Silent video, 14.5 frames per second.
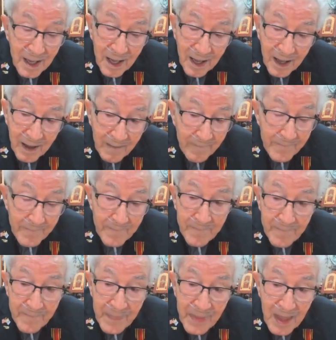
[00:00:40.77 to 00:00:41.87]

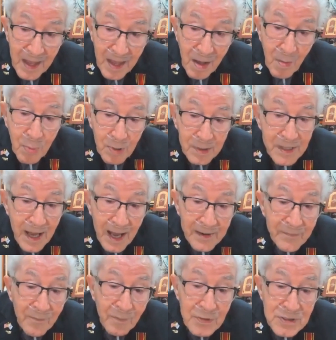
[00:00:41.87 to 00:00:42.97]
But I
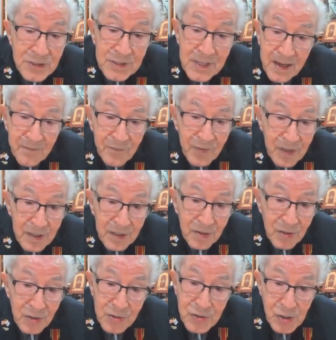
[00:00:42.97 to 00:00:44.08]
was never in
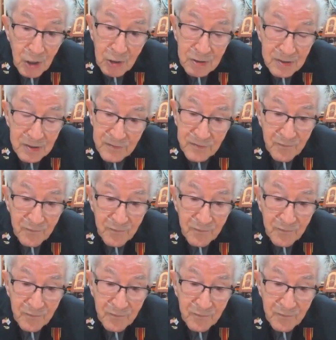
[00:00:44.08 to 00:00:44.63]
the chocolate